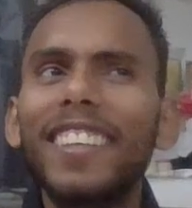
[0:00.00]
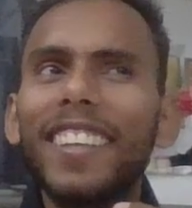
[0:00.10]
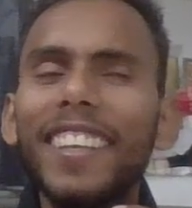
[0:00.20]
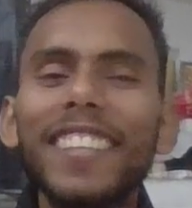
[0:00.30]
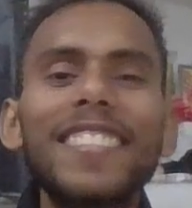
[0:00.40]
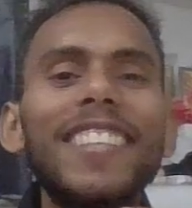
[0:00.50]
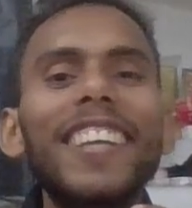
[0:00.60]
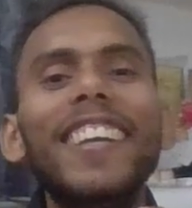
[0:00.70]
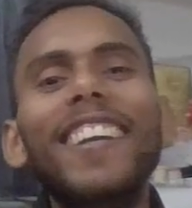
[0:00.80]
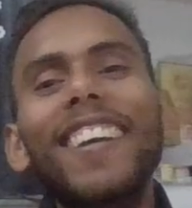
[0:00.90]

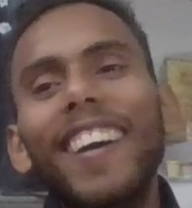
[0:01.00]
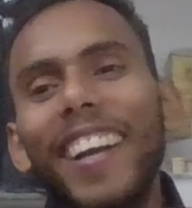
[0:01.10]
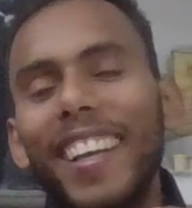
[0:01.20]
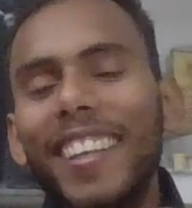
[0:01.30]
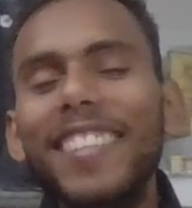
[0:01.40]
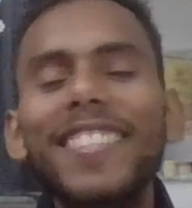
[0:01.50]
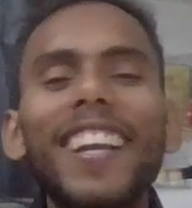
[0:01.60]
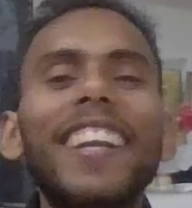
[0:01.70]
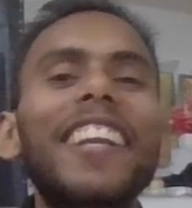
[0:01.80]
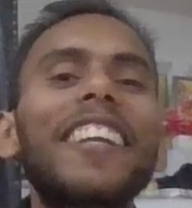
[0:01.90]
listening and
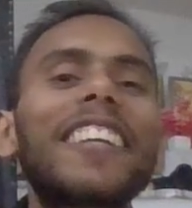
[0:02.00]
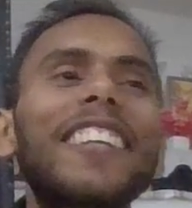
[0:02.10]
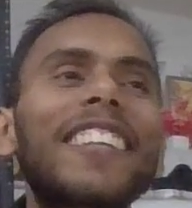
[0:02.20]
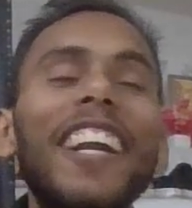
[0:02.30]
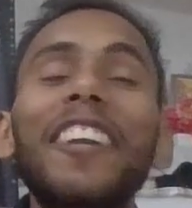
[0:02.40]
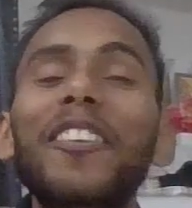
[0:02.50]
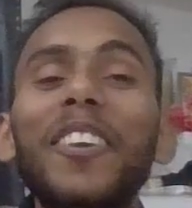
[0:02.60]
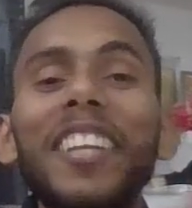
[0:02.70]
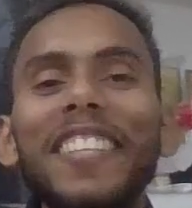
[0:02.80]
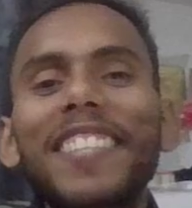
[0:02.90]
understanding, trying to
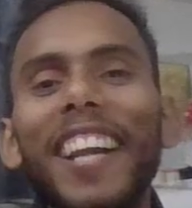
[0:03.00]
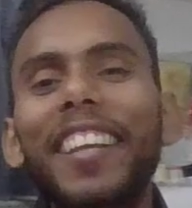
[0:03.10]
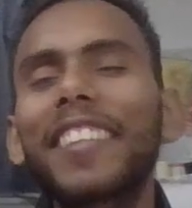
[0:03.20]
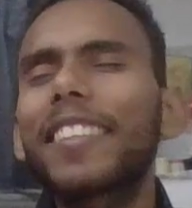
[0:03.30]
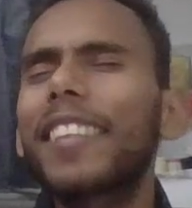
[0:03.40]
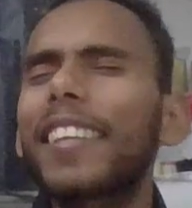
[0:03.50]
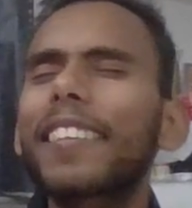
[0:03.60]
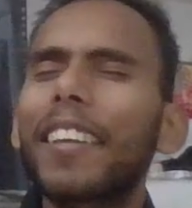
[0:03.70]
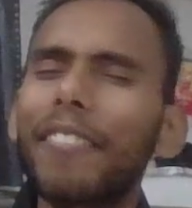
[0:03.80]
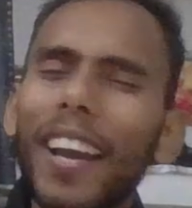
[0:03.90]
understanding the things
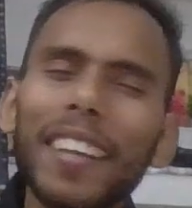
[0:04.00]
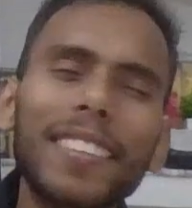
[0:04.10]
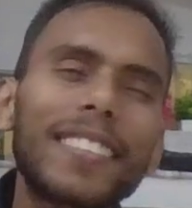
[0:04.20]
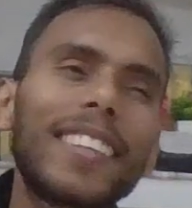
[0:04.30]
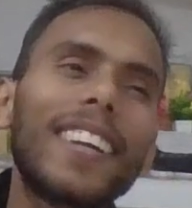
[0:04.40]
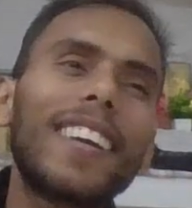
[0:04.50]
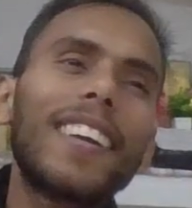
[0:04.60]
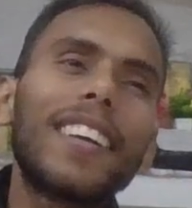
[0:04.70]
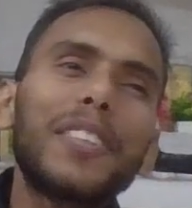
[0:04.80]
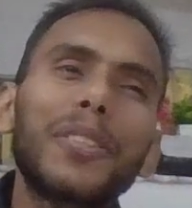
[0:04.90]
and facts.
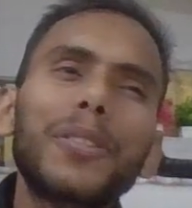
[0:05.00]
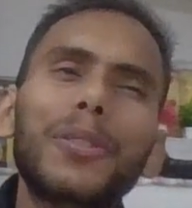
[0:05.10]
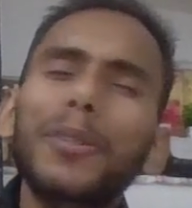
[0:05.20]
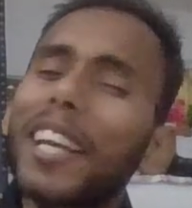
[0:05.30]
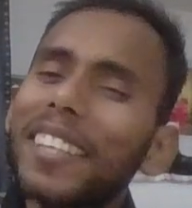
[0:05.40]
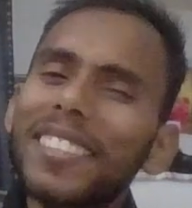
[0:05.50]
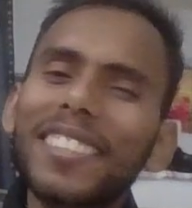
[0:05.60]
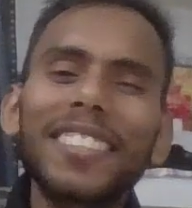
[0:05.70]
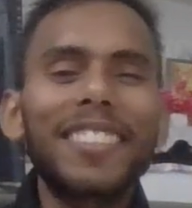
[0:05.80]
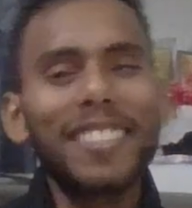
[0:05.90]
So
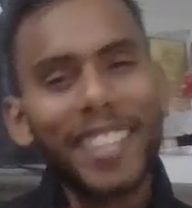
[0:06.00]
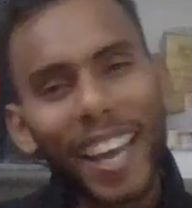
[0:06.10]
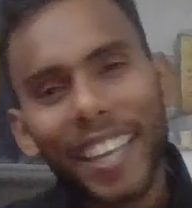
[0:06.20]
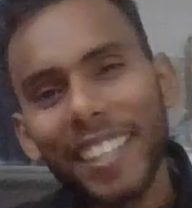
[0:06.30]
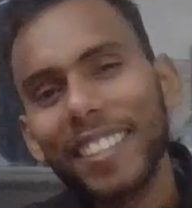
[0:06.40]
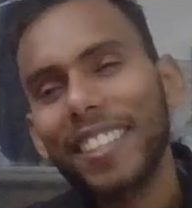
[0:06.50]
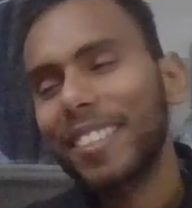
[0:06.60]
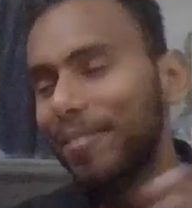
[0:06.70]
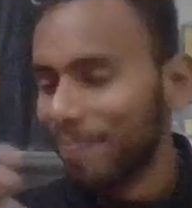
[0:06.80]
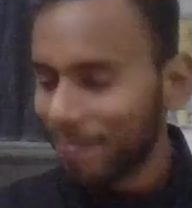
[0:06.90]
yes, Jai Hind,
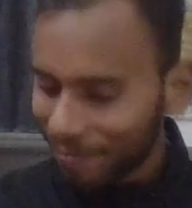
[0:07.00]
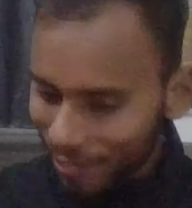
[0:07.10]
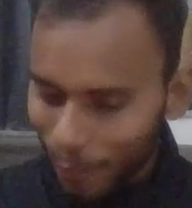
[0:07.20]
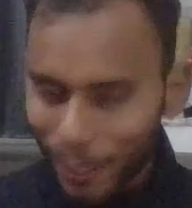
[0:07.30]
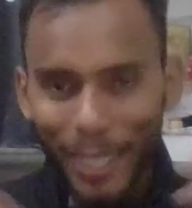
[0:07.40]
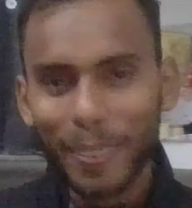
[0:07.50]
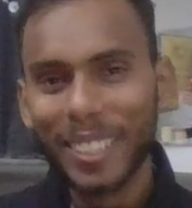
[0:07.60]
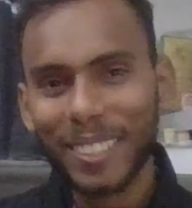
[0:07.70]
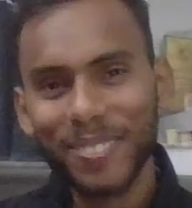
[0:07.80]
Vande Mataram.